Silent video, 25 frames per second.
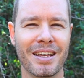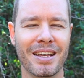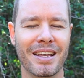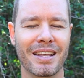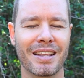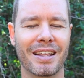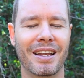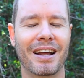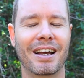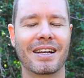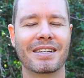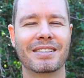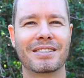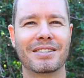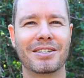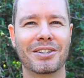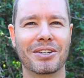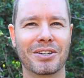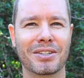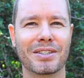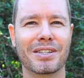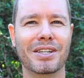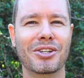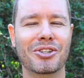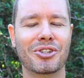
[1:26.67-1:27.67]
that I
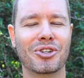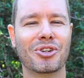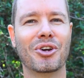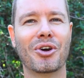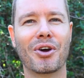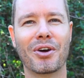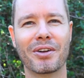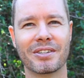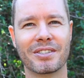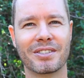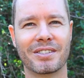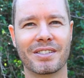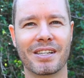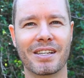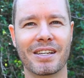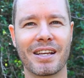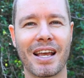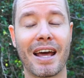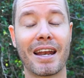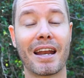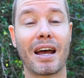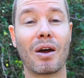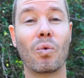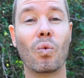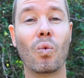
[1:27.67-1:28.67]
still need to go and see,
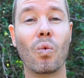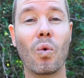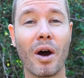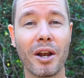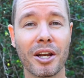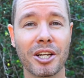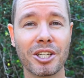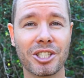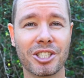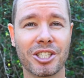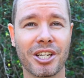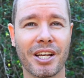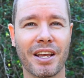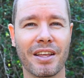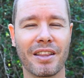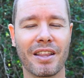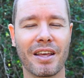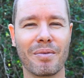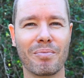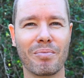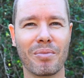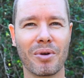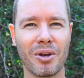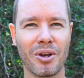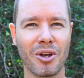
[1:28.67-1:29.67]
and I want to share
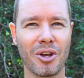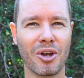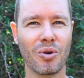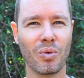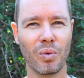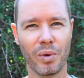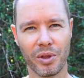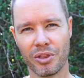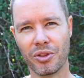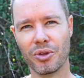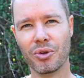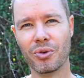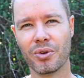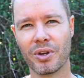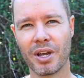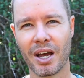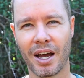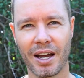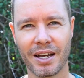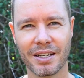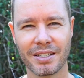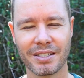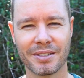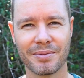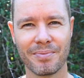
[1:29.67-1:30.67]
them with you
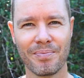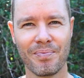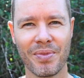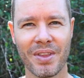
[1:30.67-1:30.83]
guys.